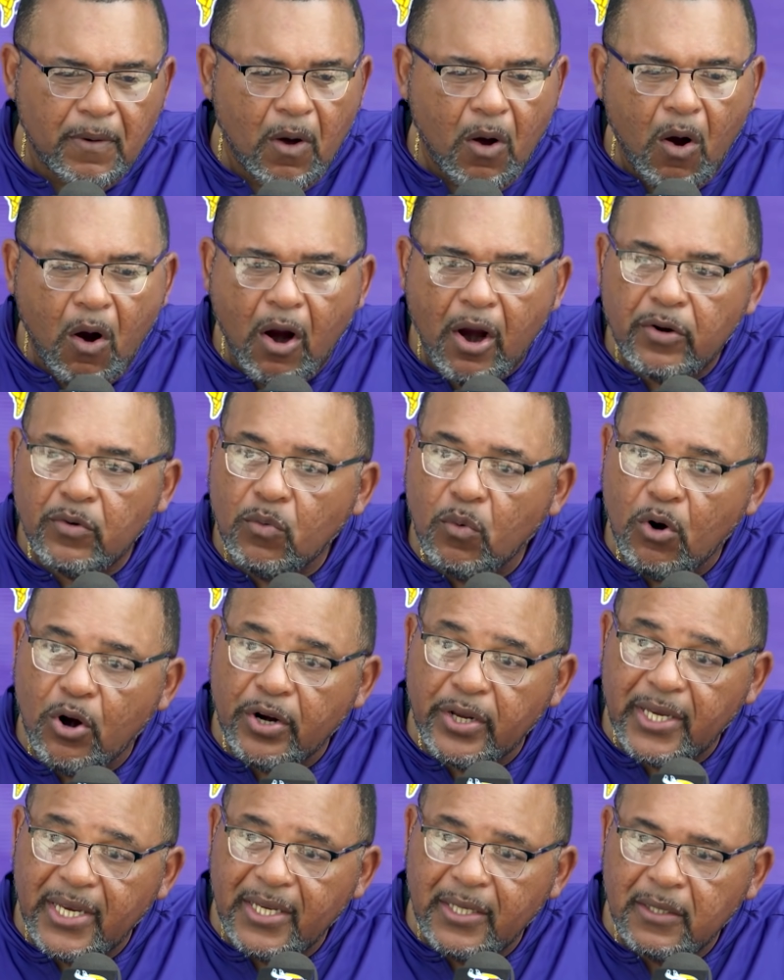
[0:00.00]

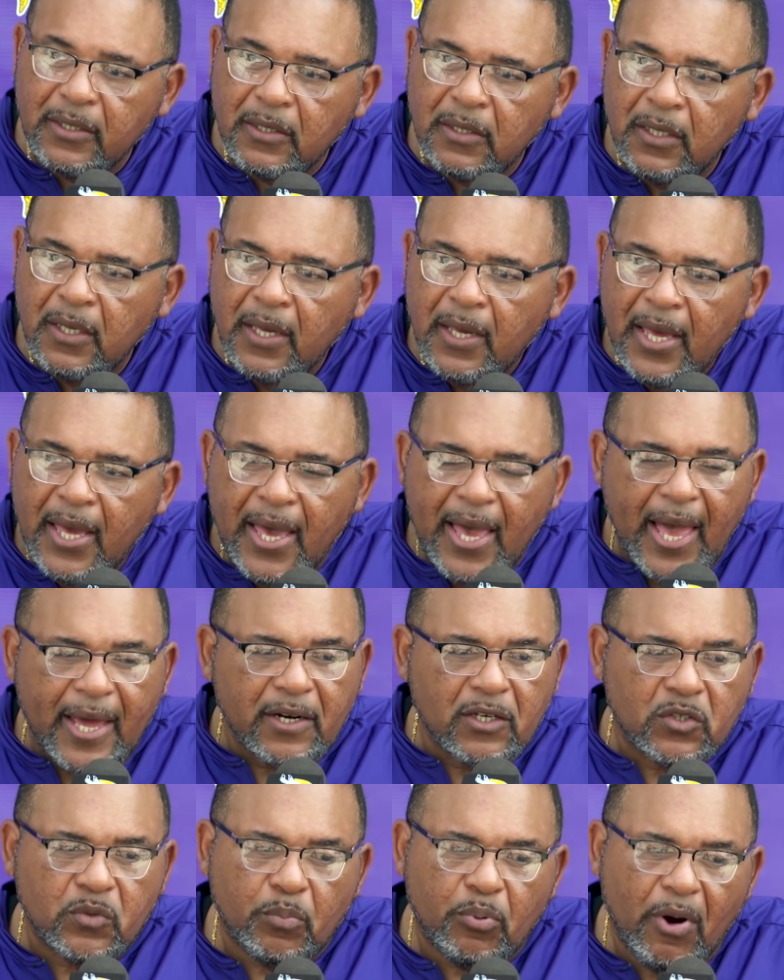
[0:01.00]
hardworking,
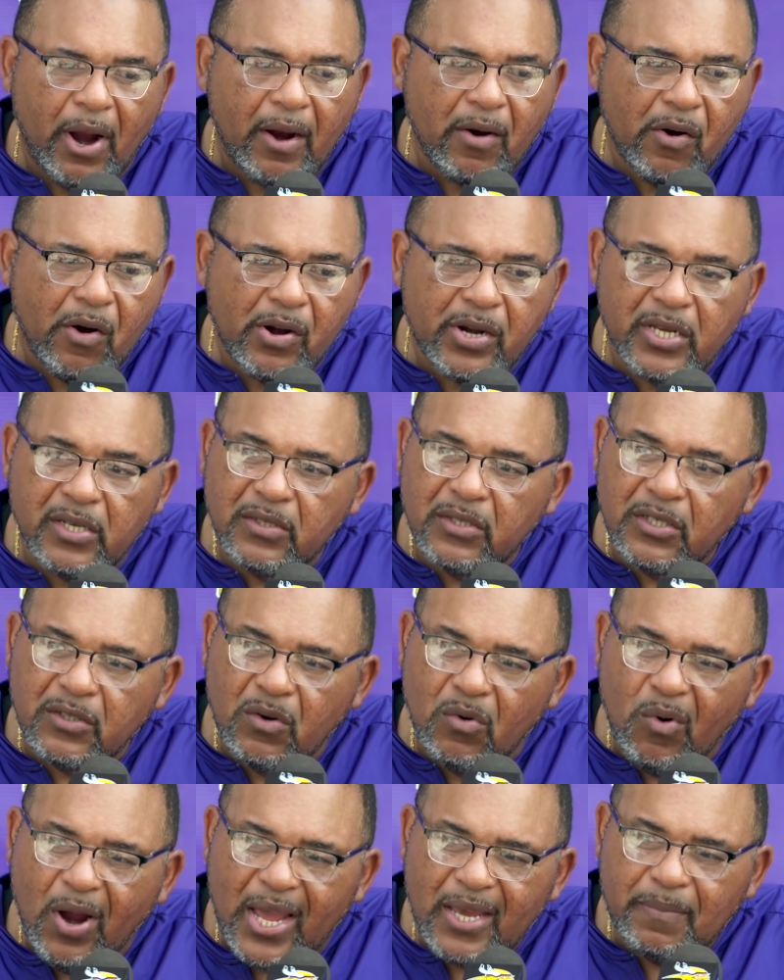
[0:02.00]
had his priorities
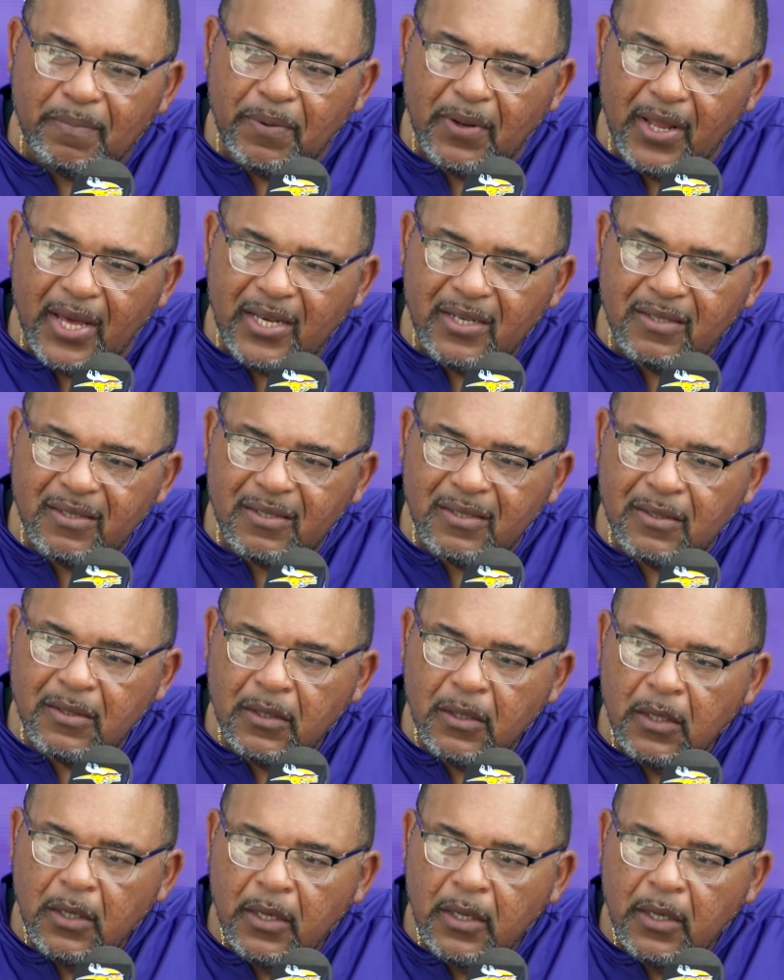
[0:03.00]
in the right place.